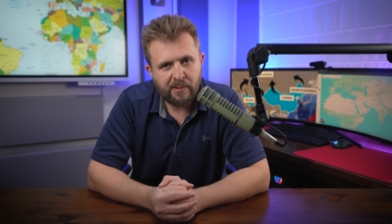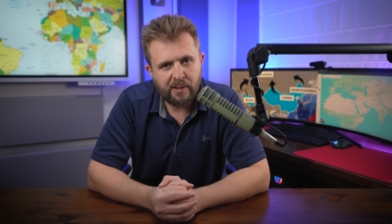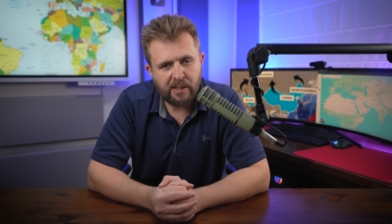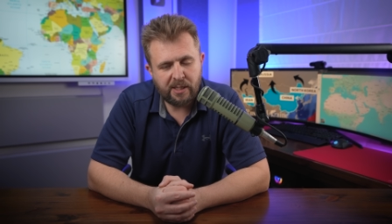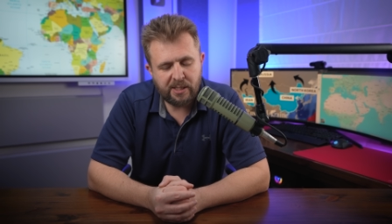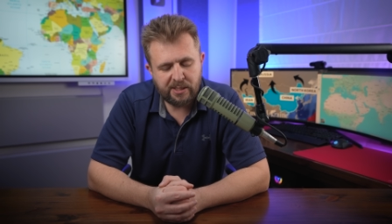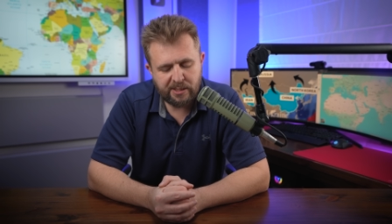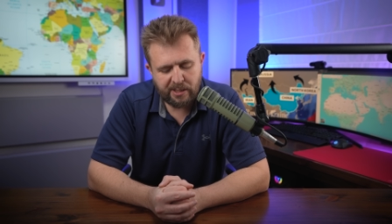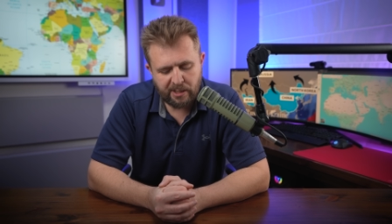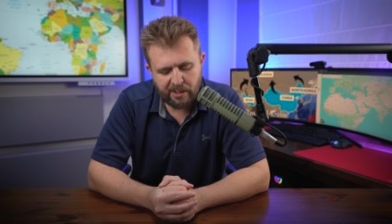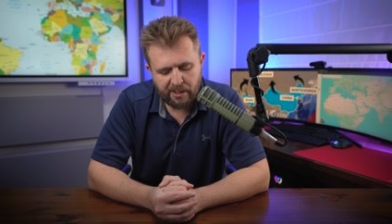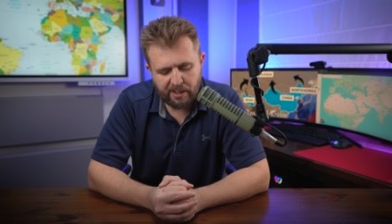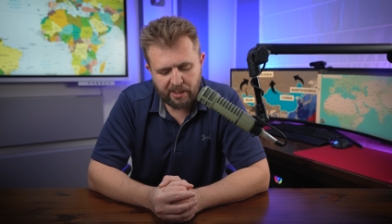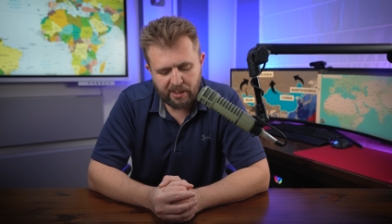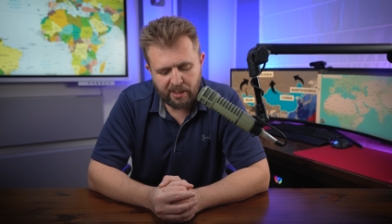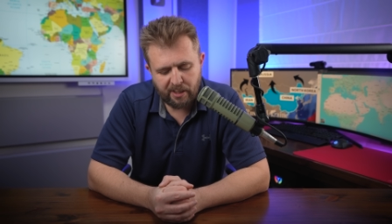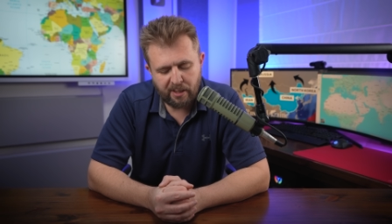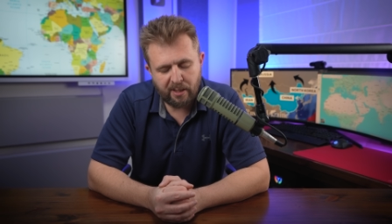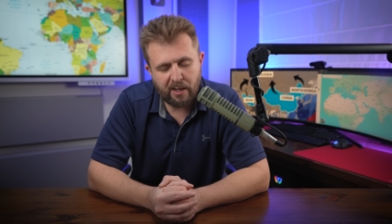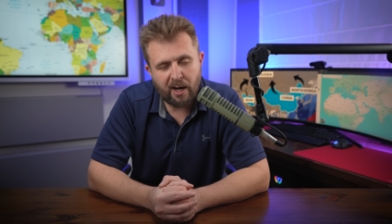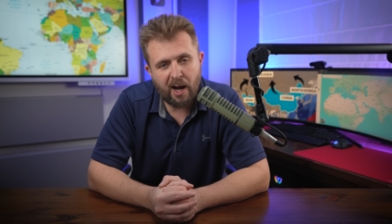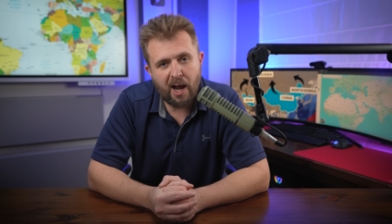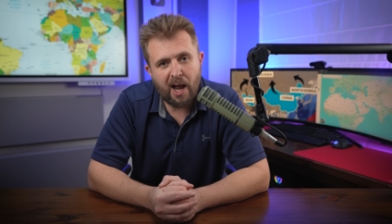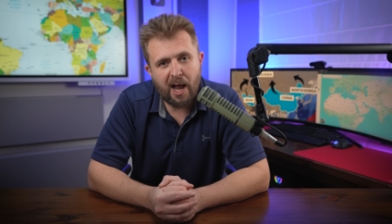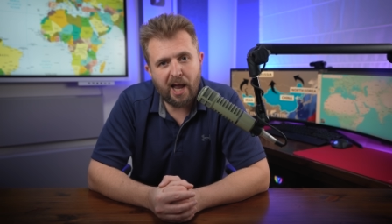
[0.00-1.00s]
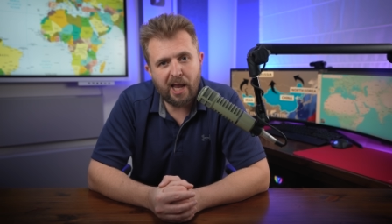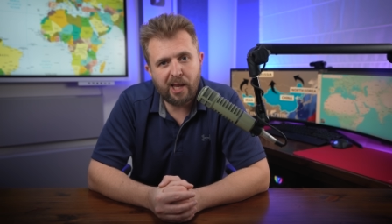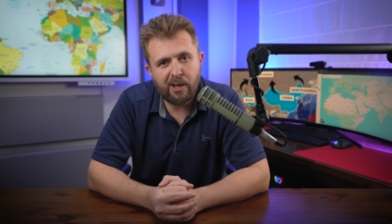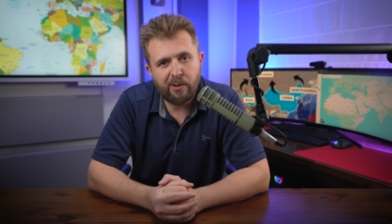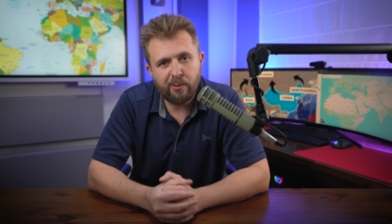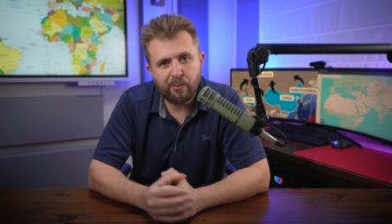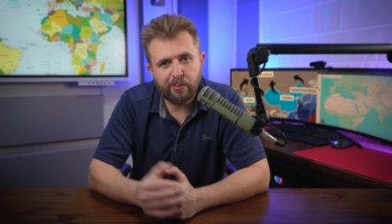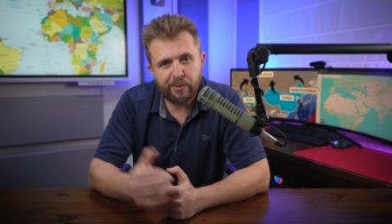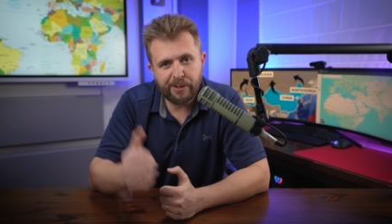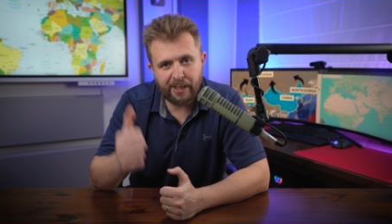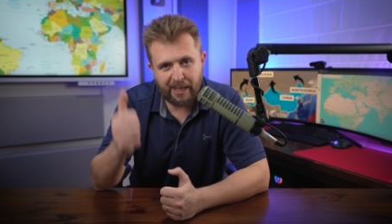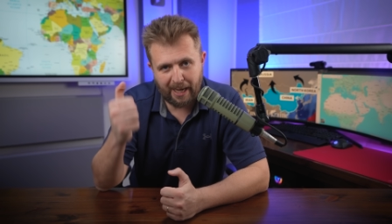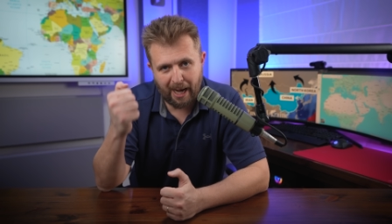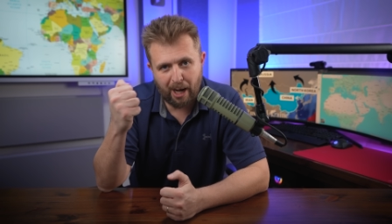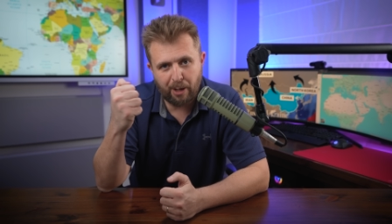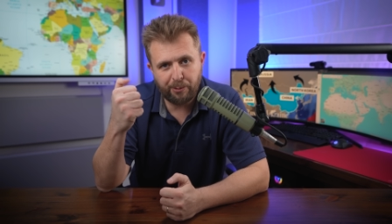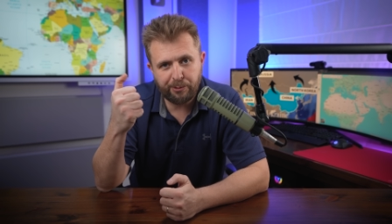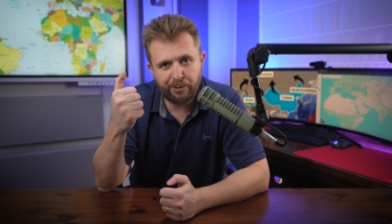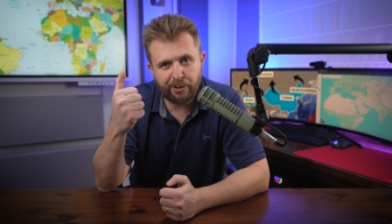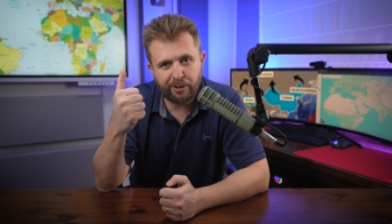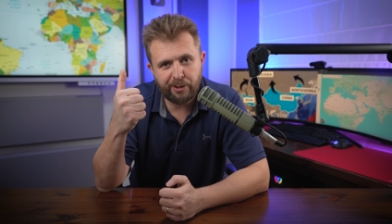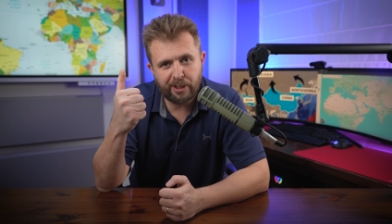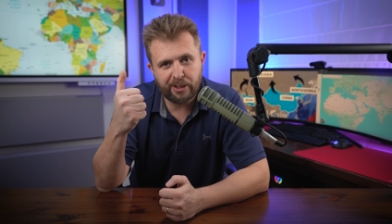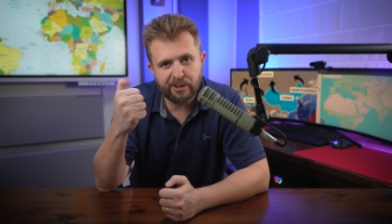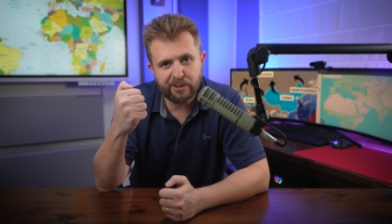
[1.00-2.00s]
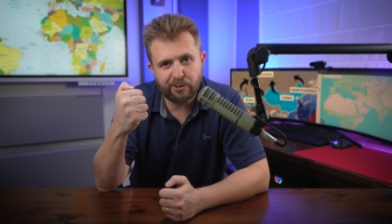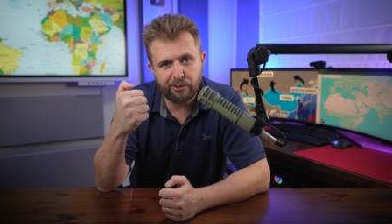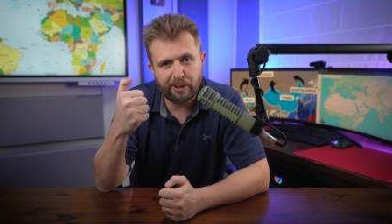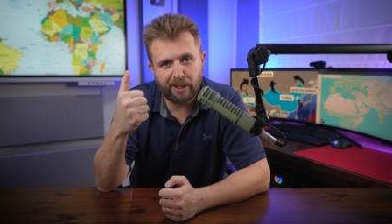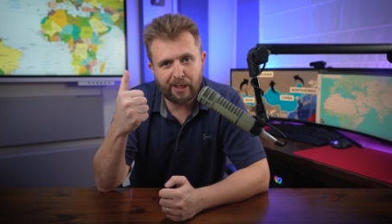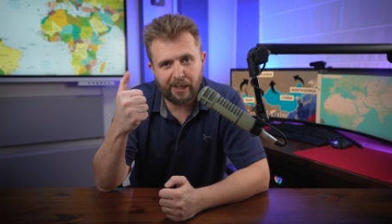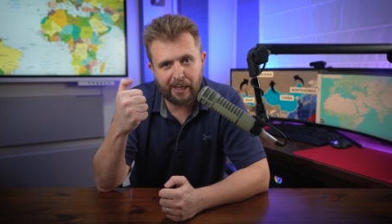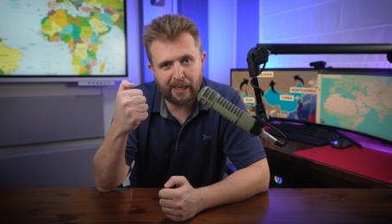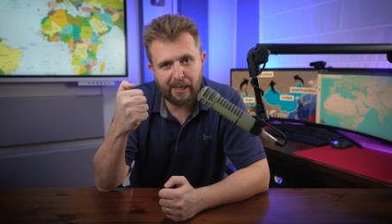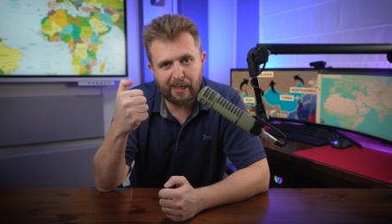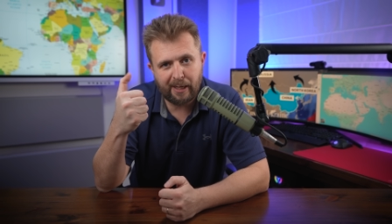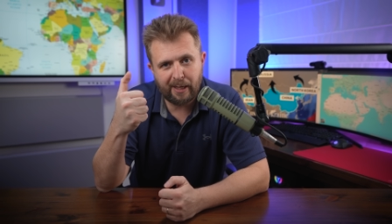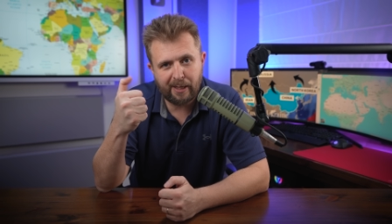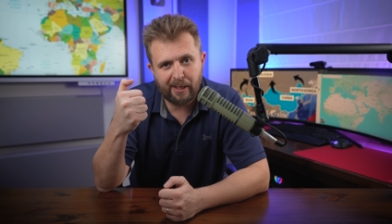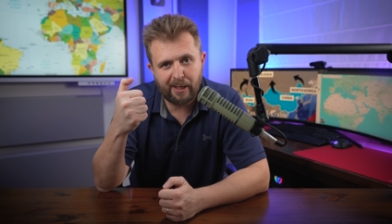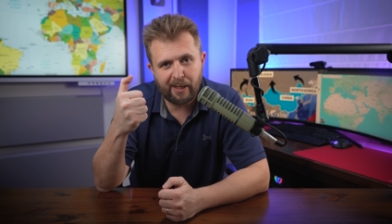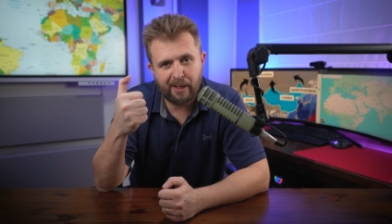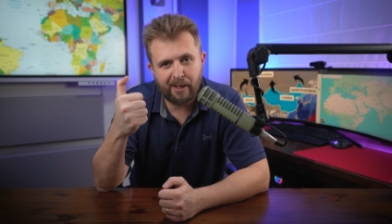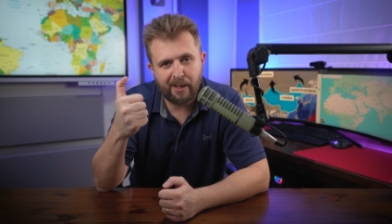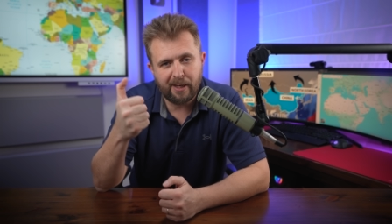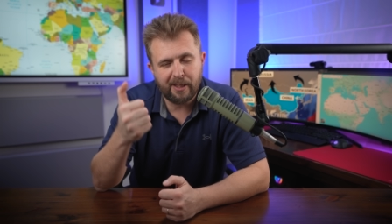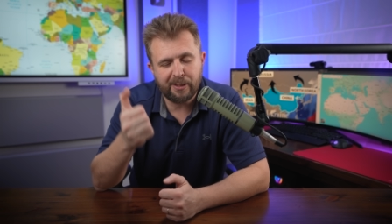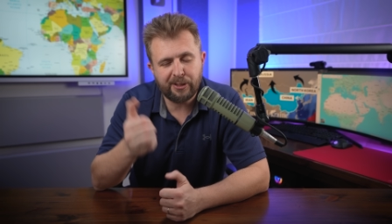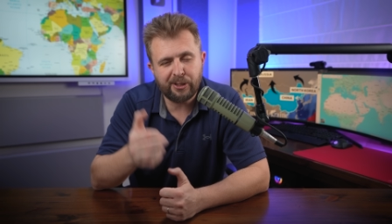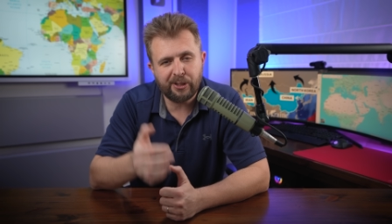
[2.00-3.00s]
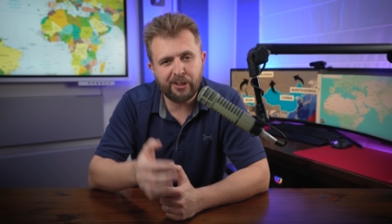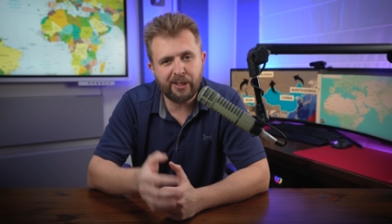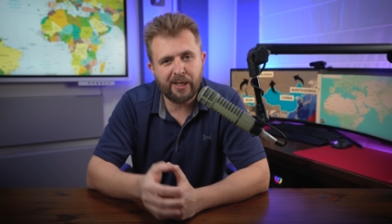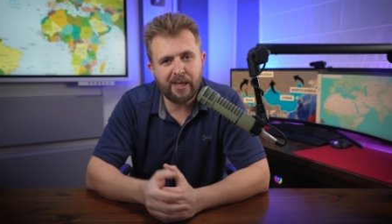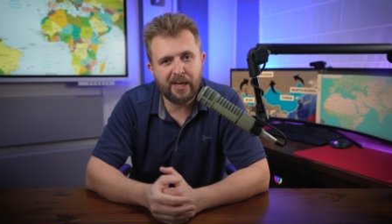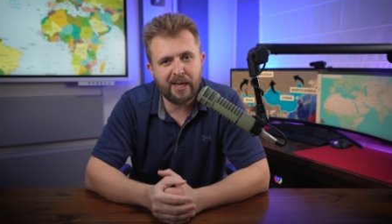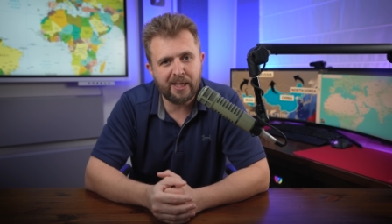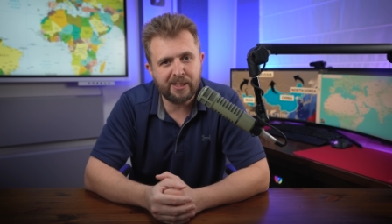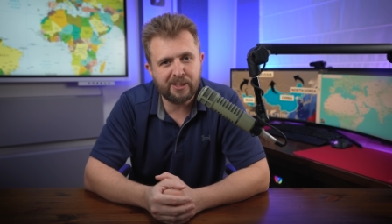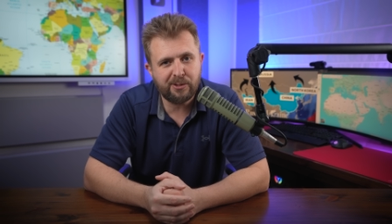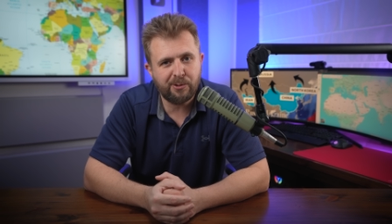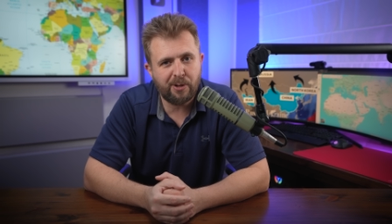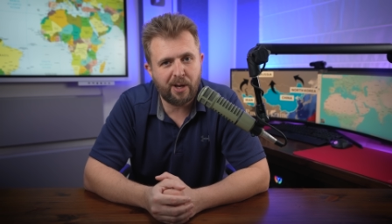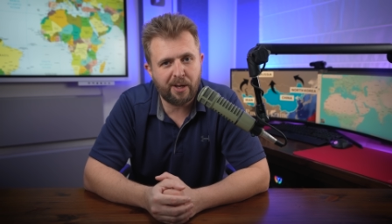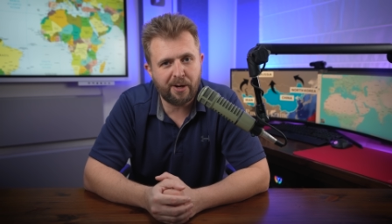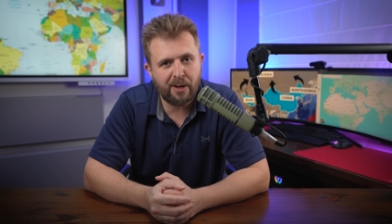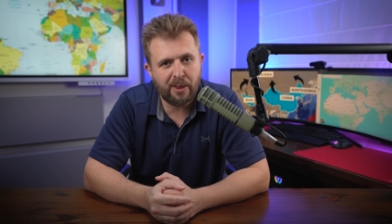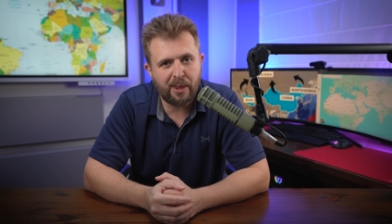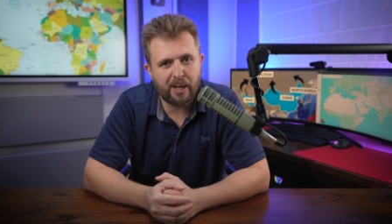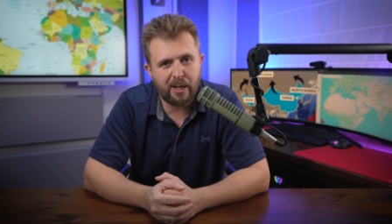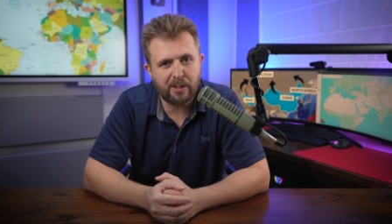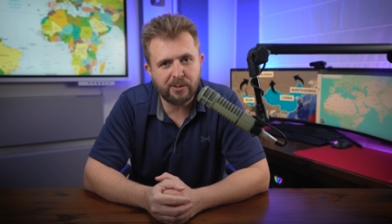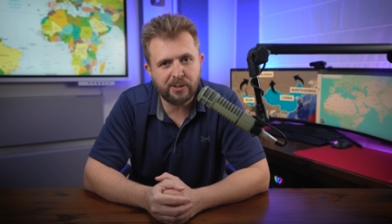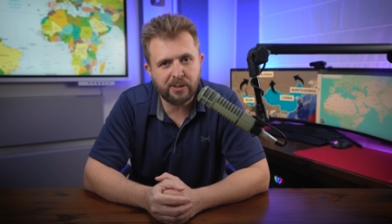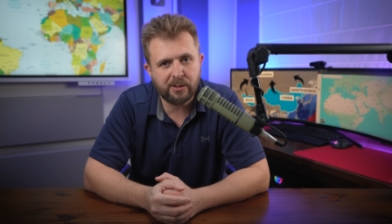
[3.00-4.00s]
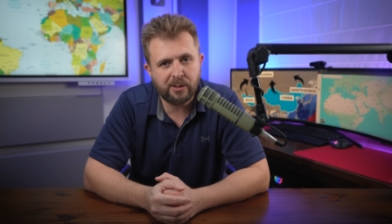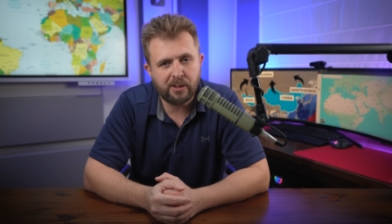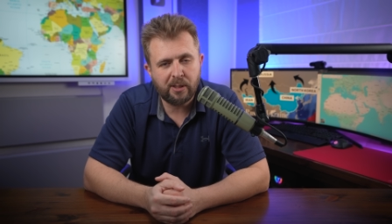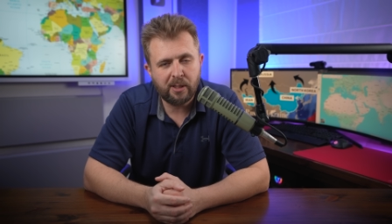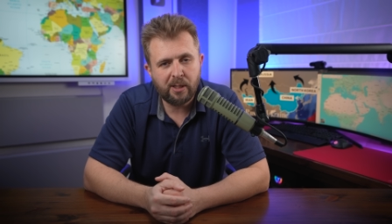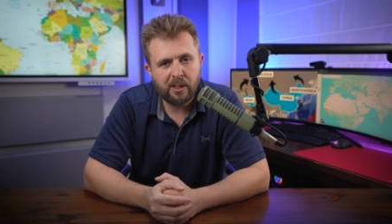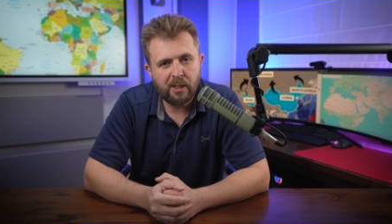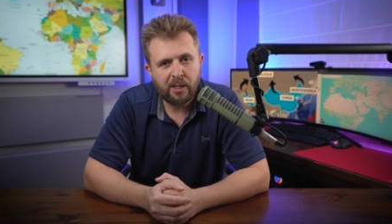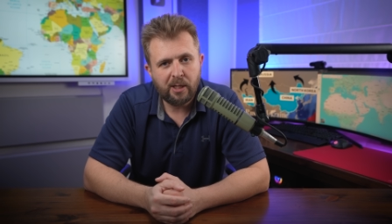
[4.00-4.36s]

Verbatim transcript: Is there a guy with a counter that's going to click, click, click until he gets to 100,000?